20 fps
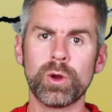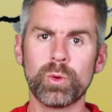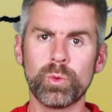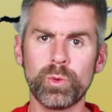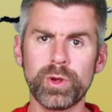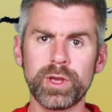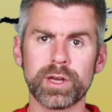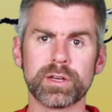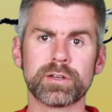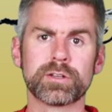
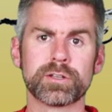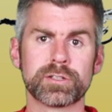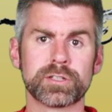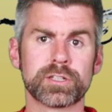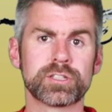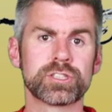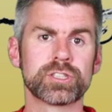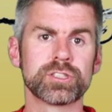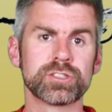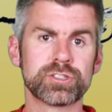We
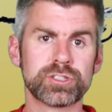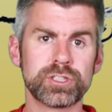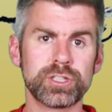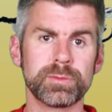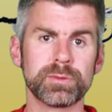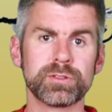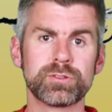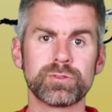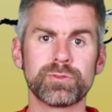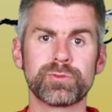encourage
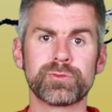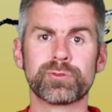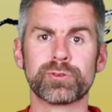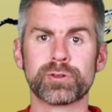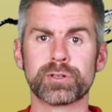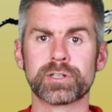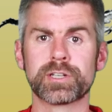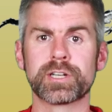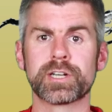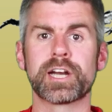CMON to
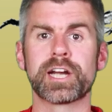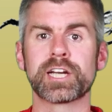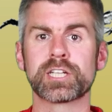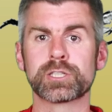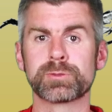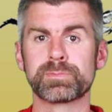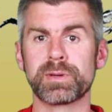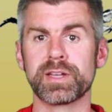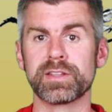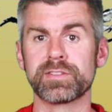further
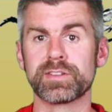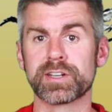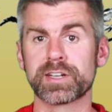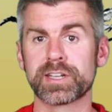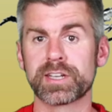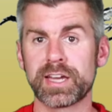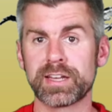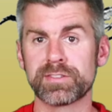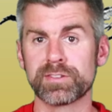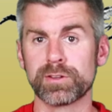expand their
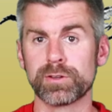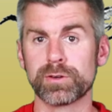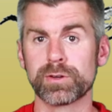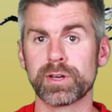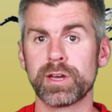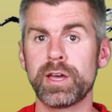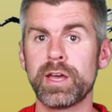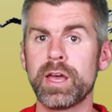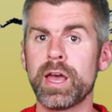catalog,